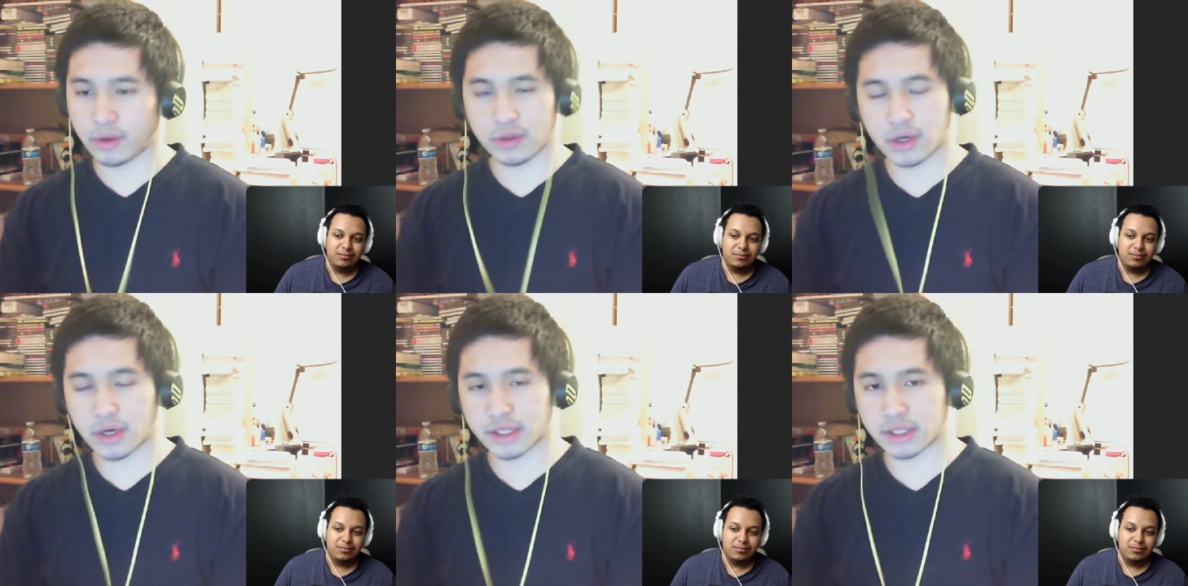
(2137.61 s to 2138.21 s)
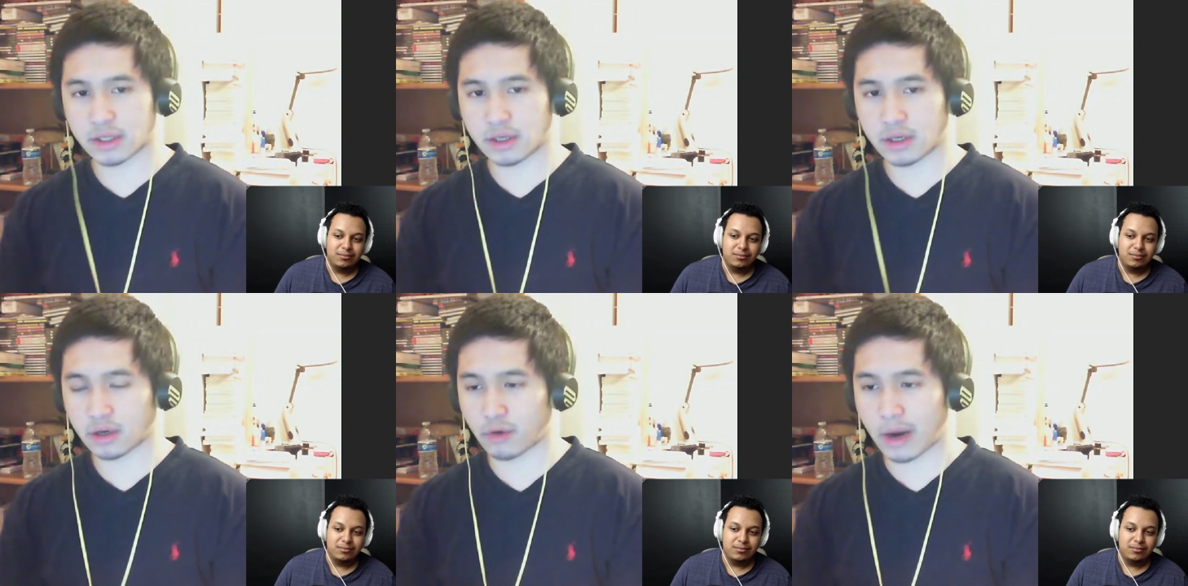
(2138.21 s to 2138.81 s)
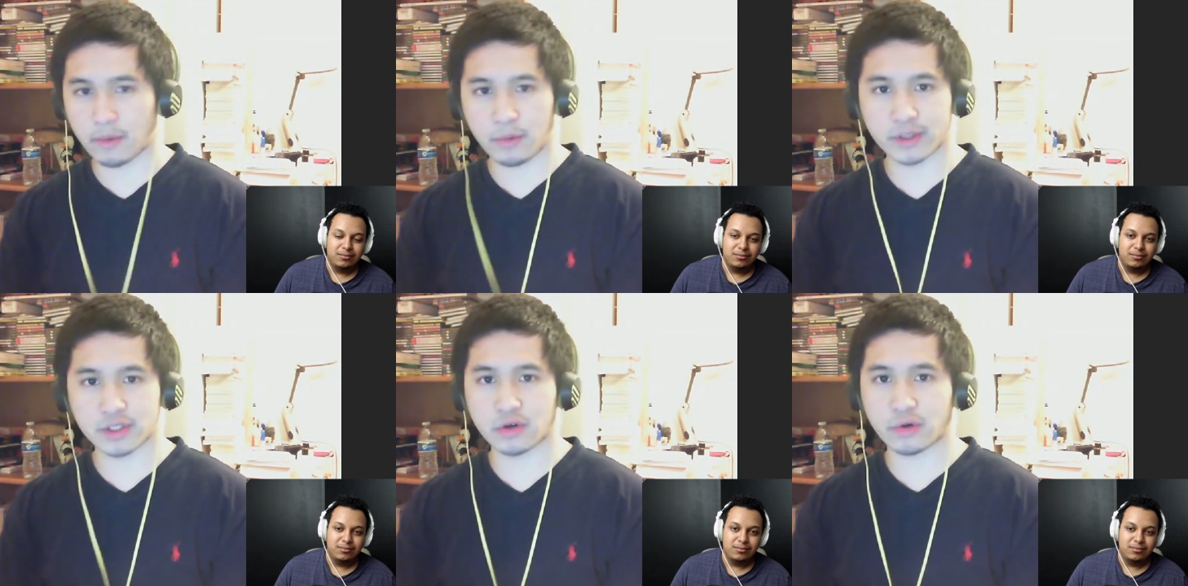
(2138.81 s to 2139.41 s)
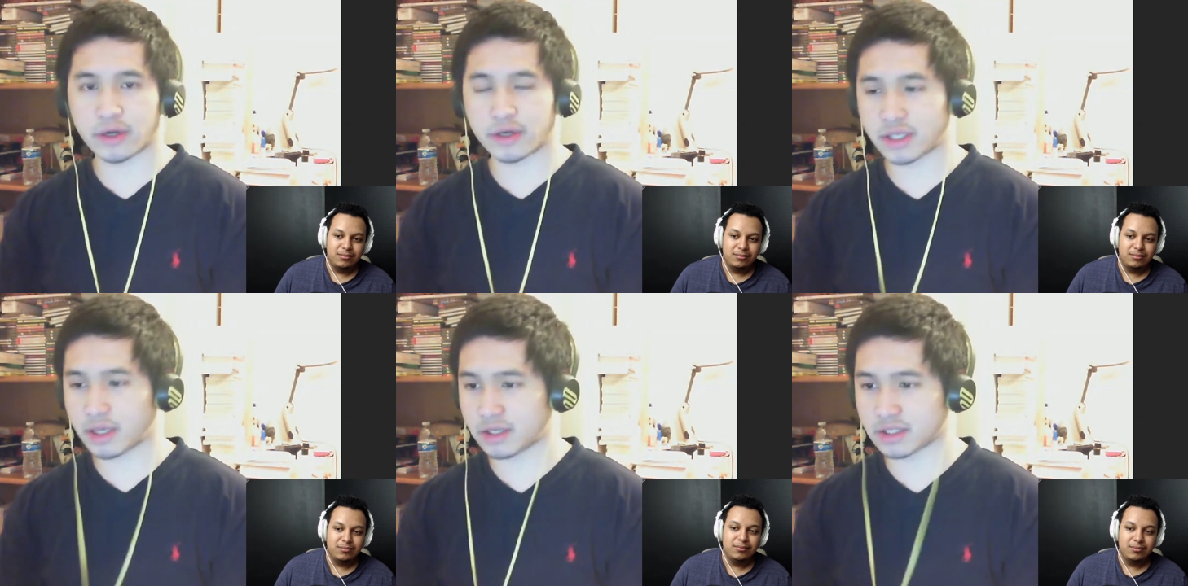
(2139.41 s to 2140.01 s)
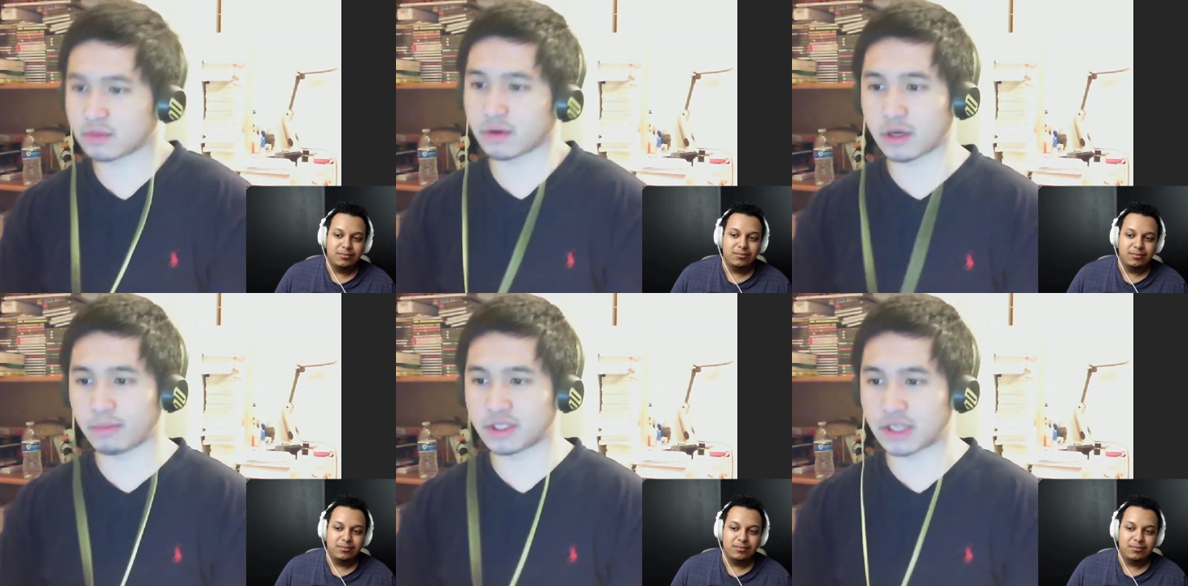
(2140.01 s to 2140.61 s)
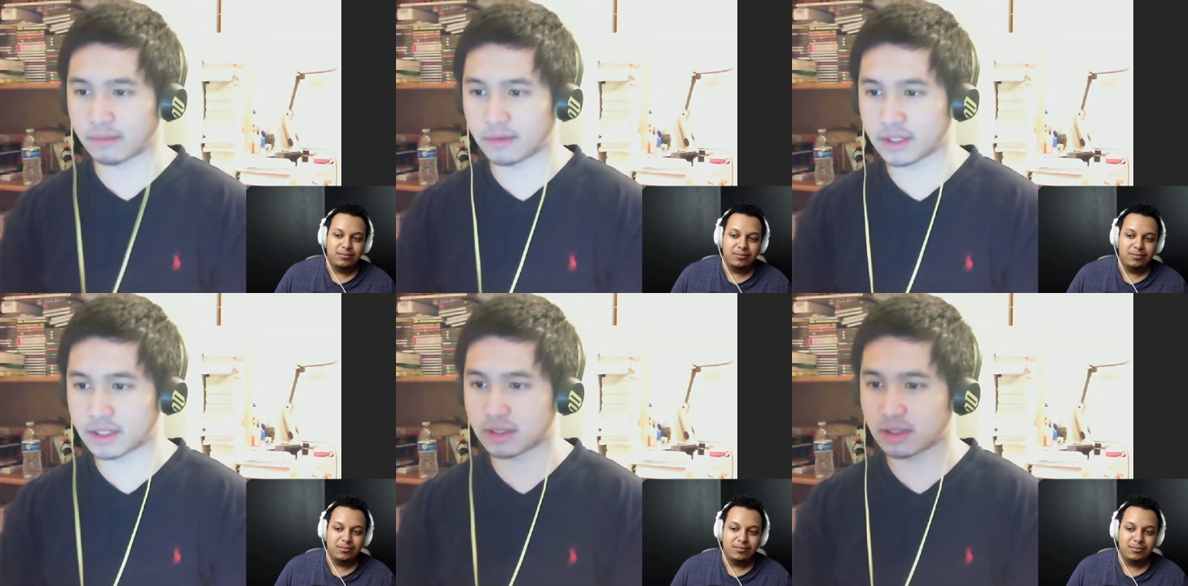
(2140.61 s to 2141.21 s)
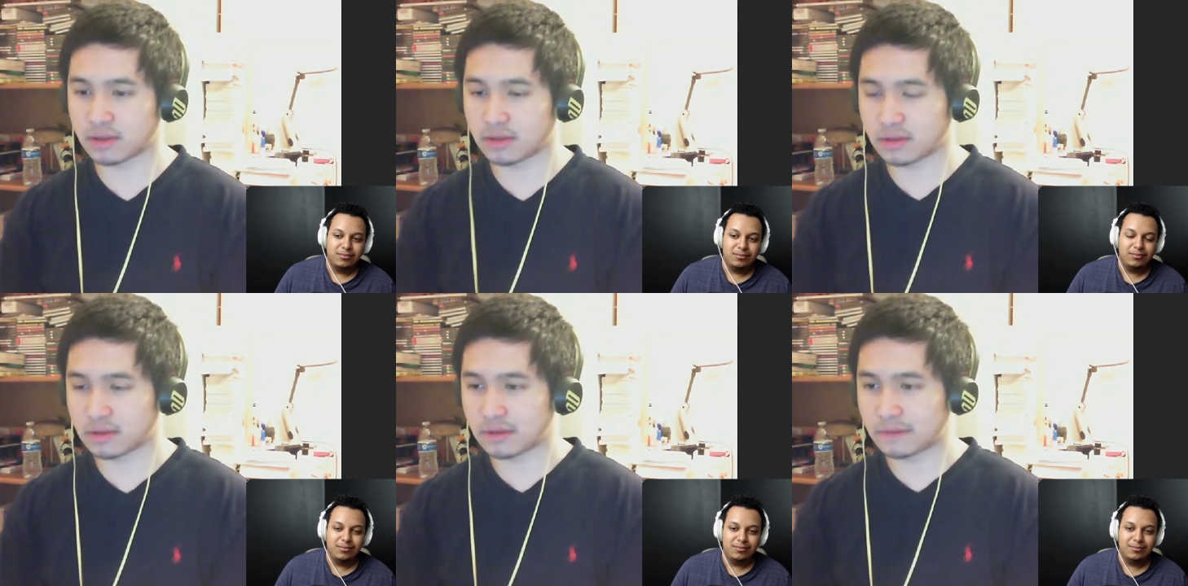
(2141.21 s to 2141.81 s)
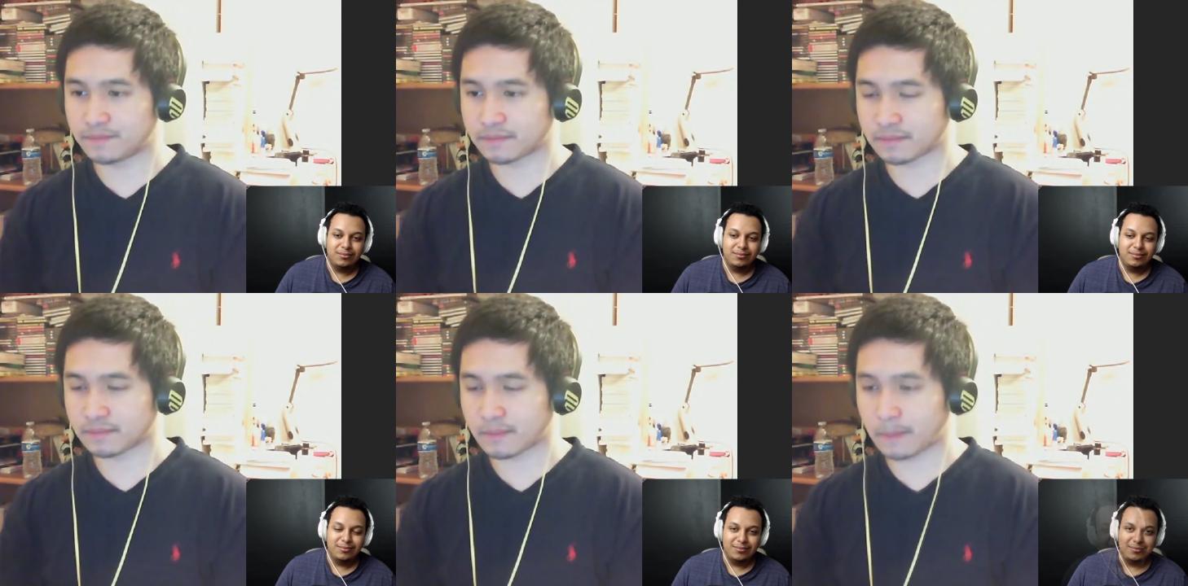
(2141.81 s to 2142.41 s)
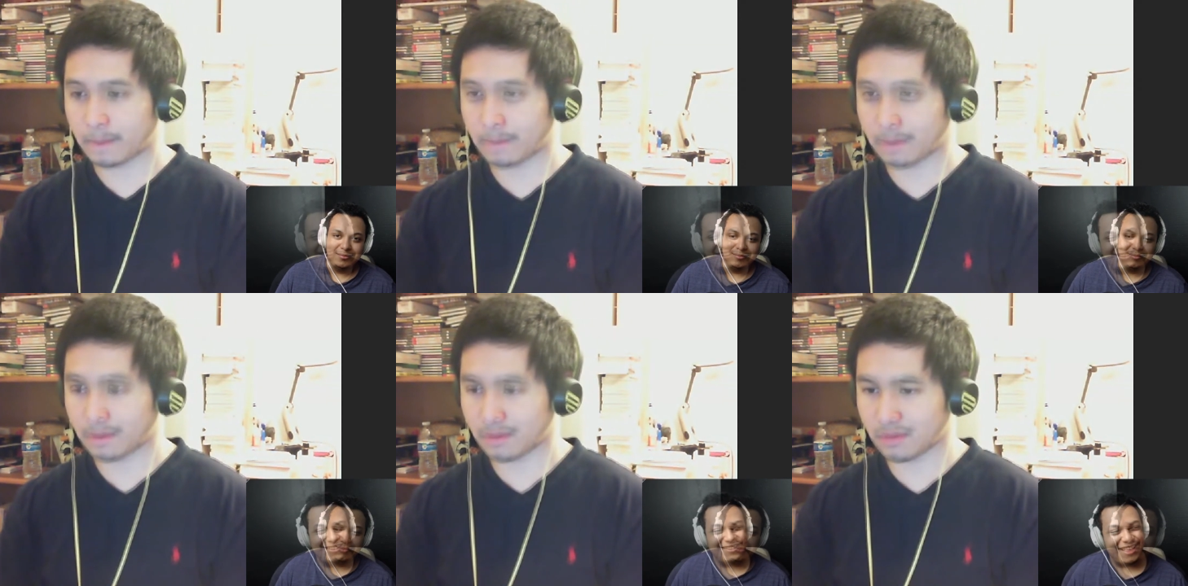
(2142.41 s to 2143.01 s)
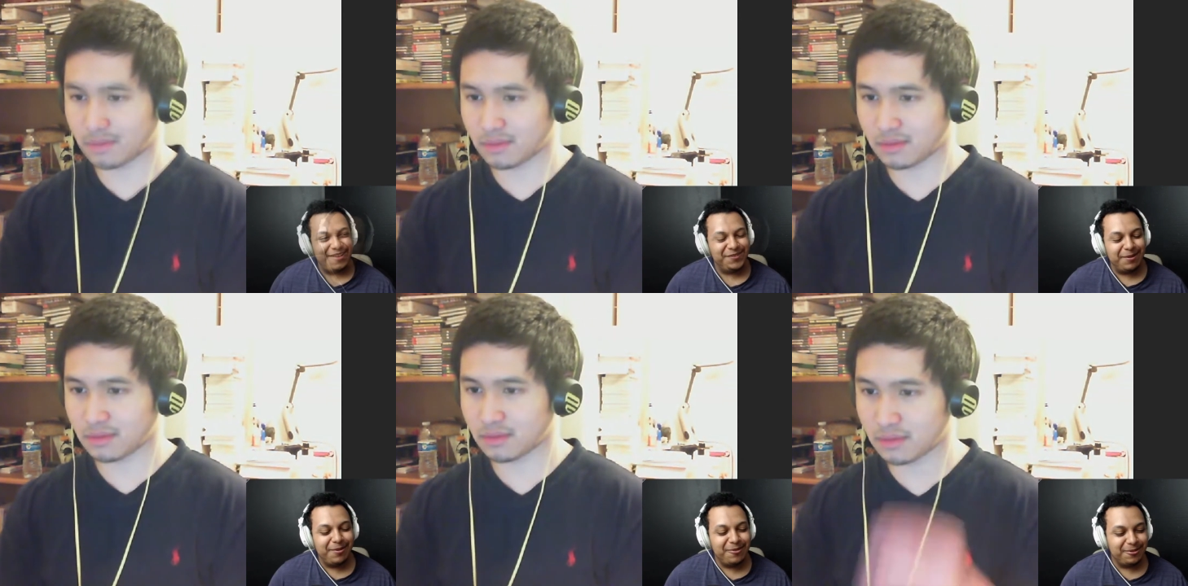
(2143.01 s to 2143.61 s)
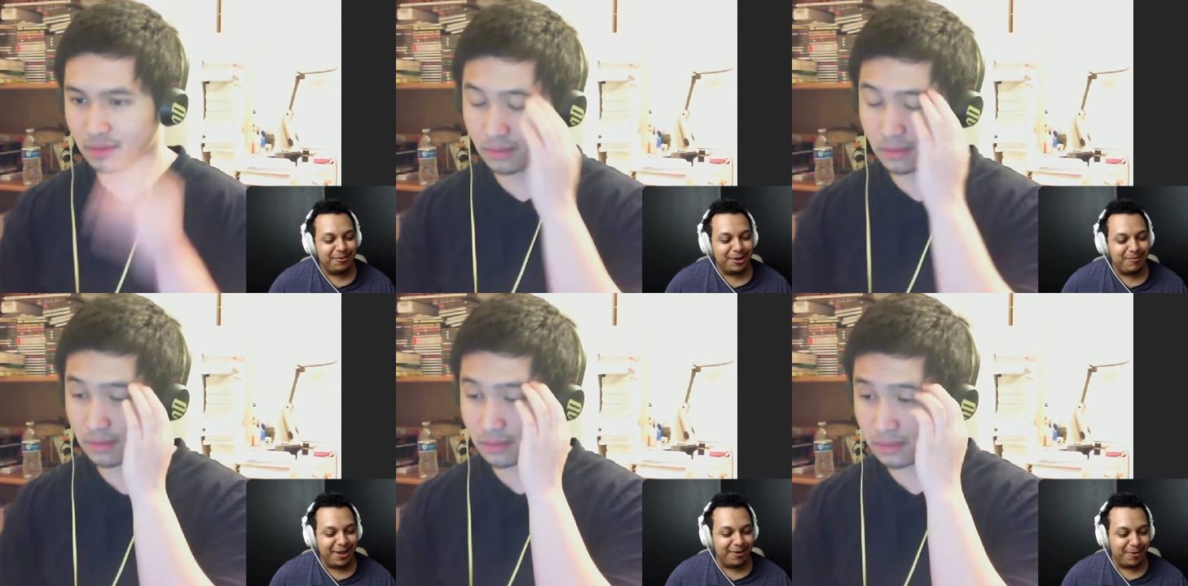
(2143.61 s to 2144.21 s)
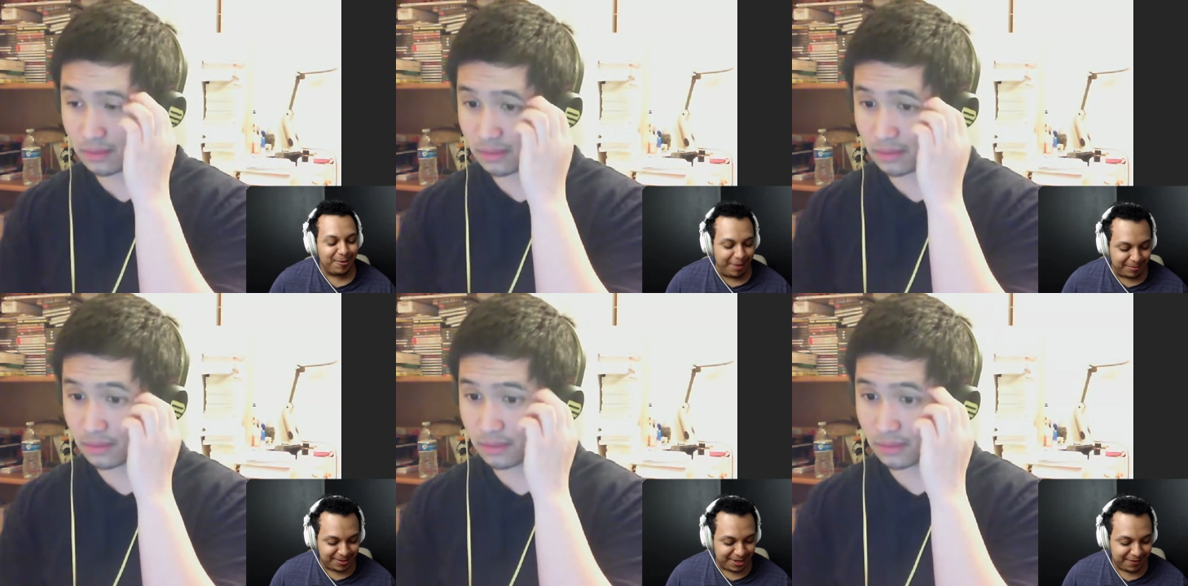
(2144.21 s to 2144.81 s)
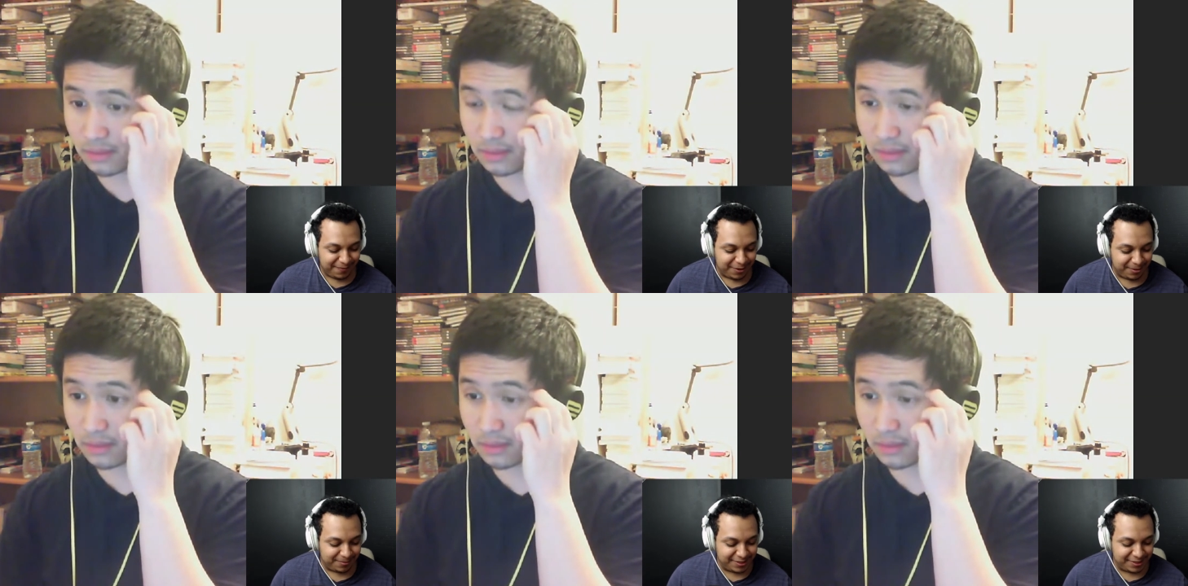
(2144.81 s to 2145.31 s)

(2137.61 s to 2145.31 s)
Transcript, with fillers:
Speaker 1: when there's uh, grammar points I don't quite understand, I just look it up in Japanese.
Speaker 2: Mm-hmm. If someone were to make a roadmap starting from